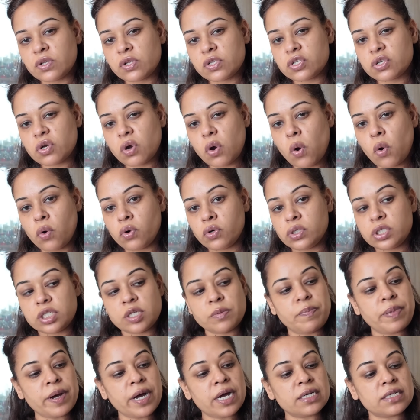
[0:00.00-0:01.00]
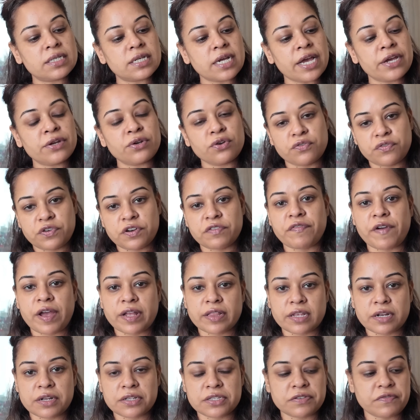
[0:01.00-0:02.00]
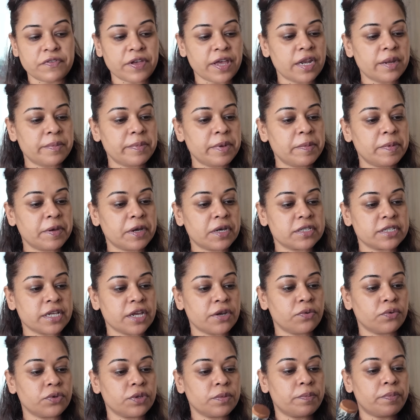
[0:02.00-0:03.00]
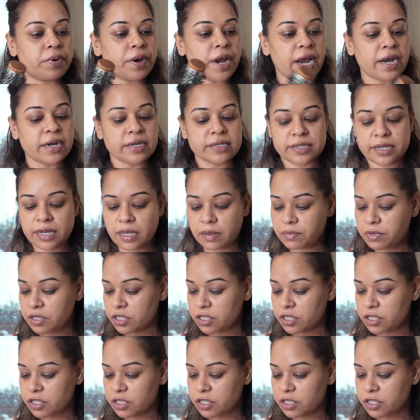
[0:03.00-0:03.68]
also old, but I know for a fact that it's available because I know the brand's name.